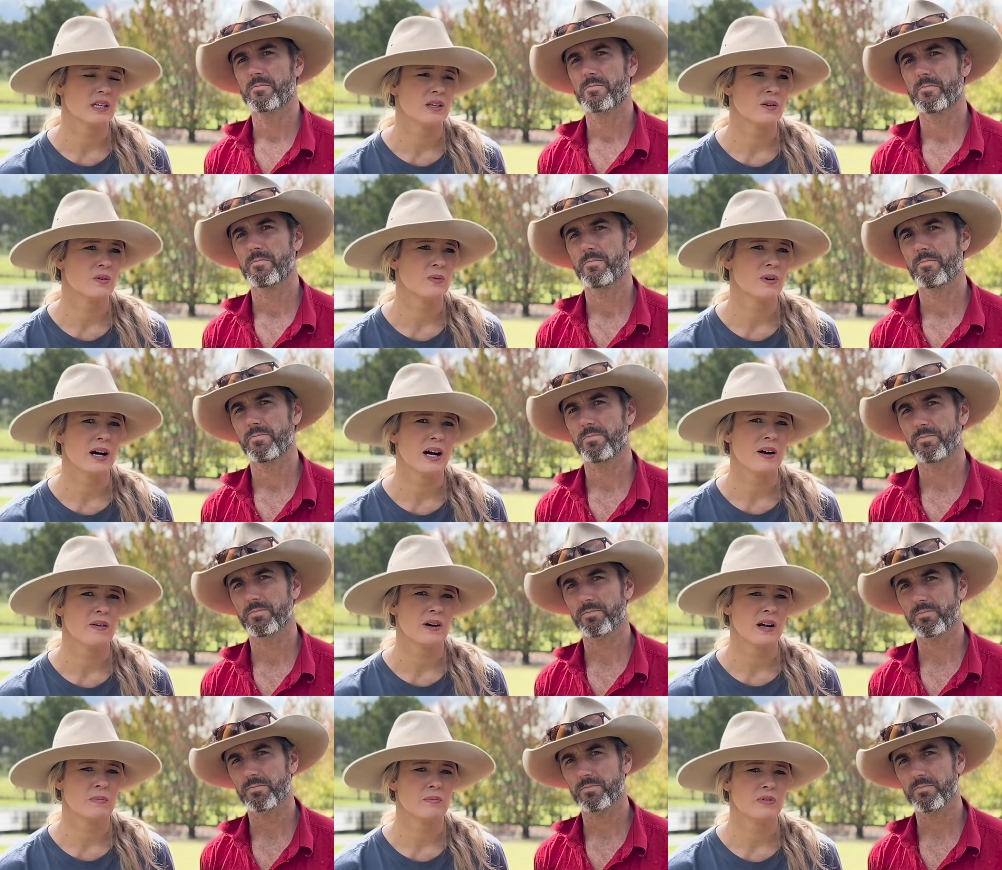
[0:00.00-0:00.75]
Speaker 1: you
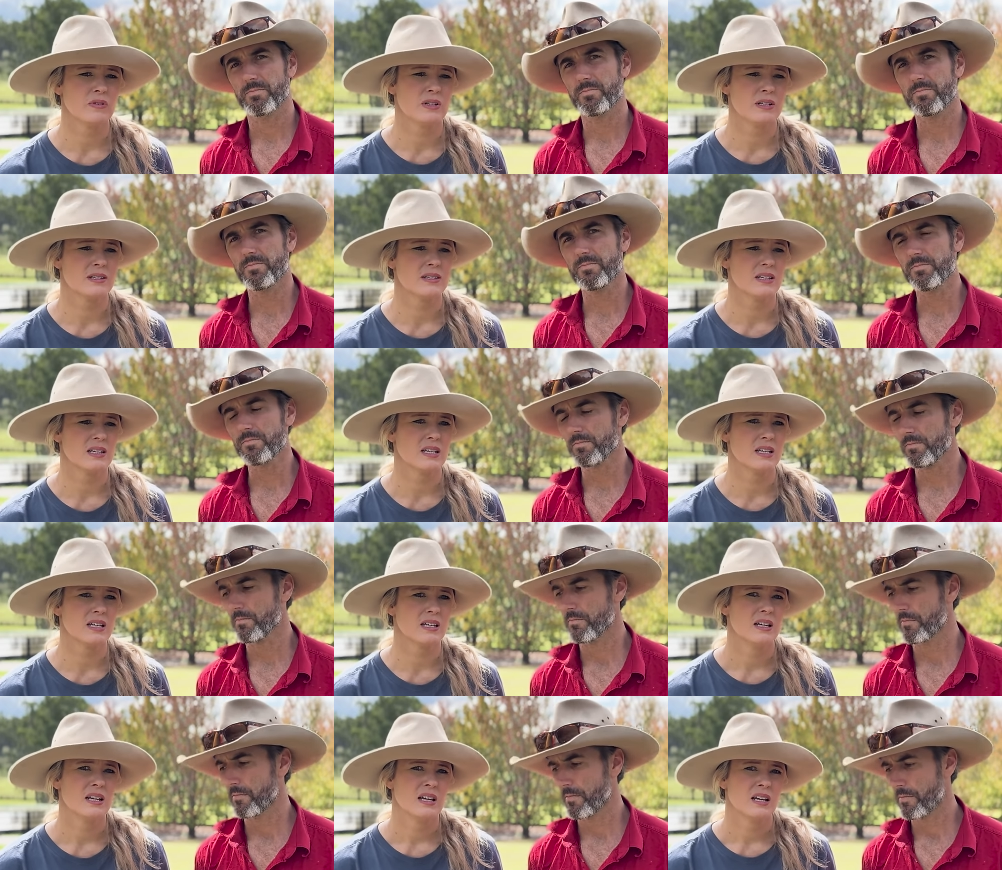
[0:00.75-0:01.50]
are able to see
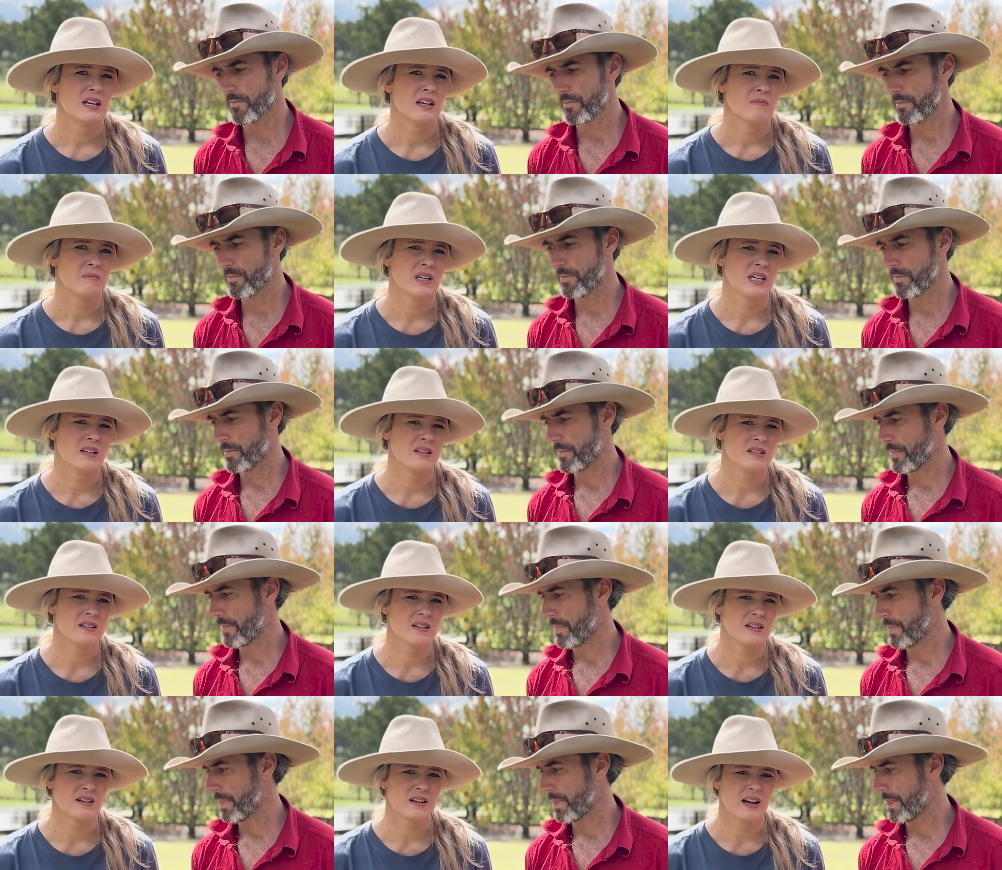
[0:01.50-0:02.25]
it because
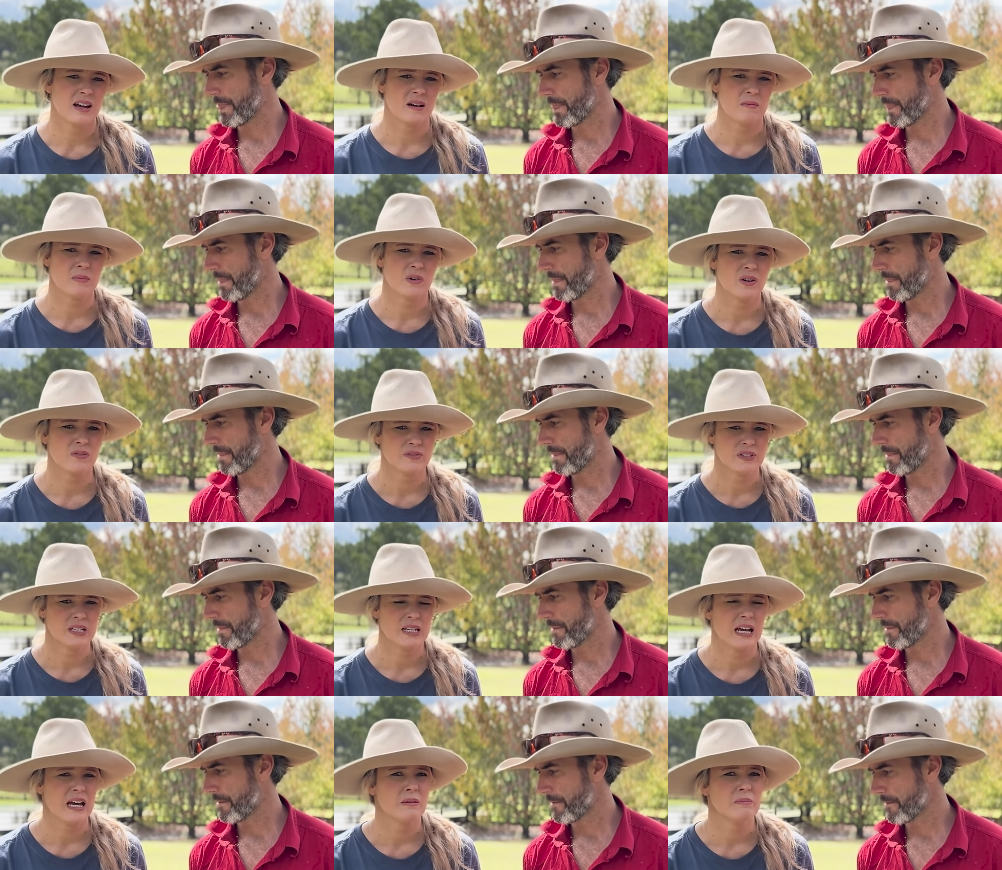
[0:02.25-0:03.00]
it um,
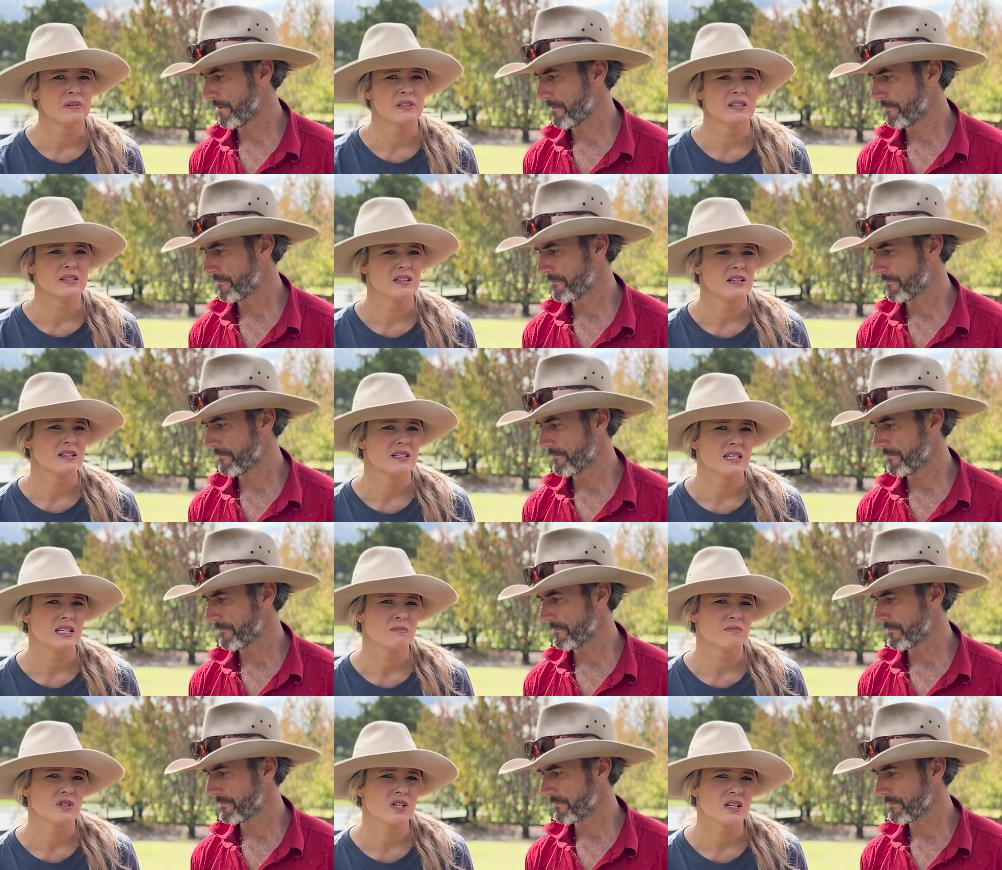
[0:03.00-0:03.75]
often happens in
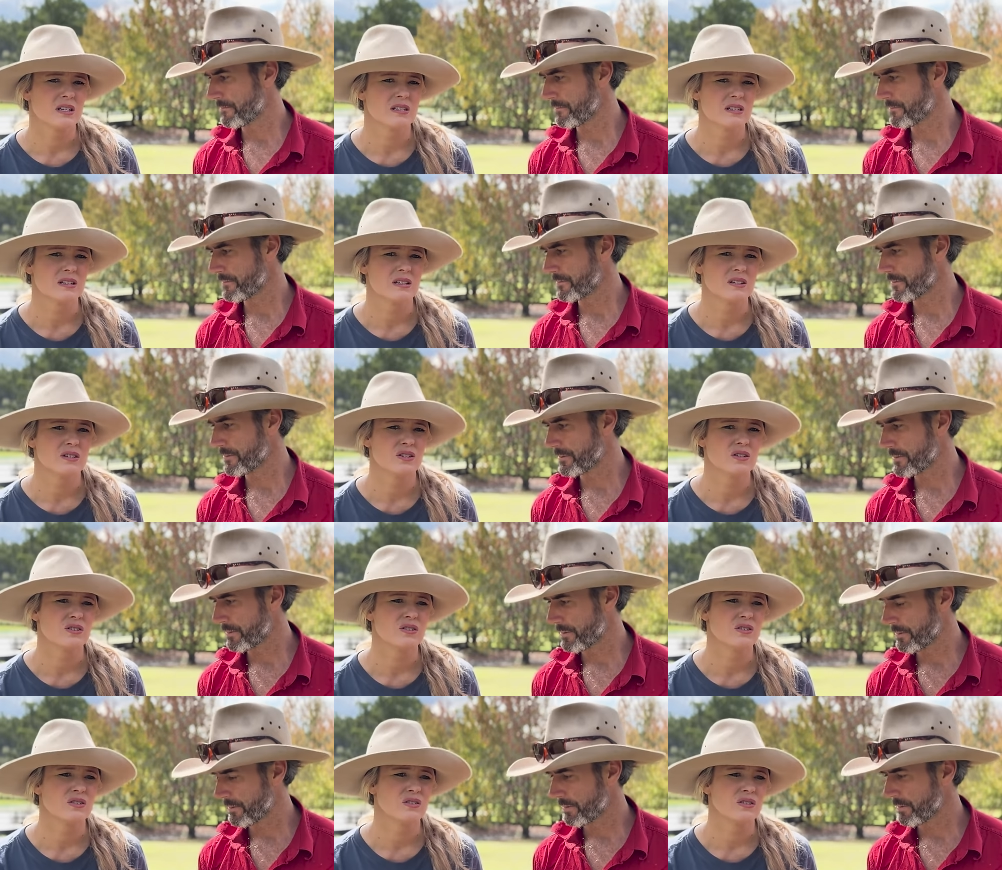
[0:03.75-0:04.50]
deep chested
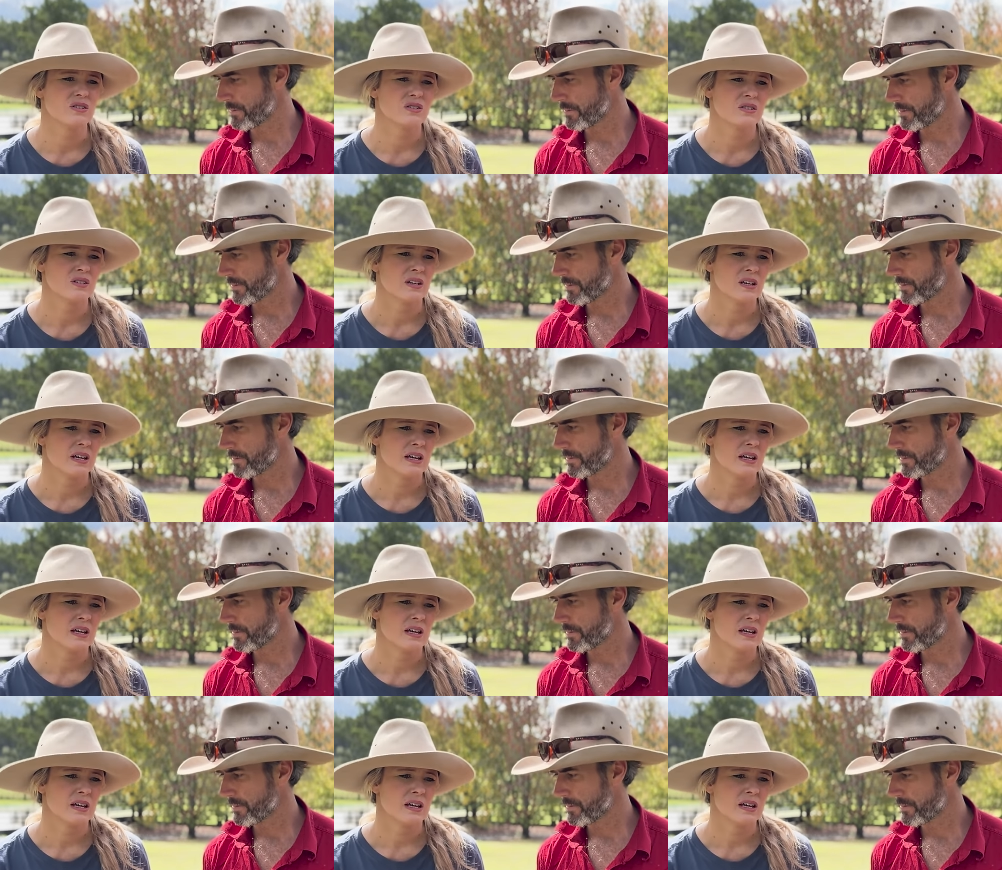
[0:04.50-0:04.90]
dogs.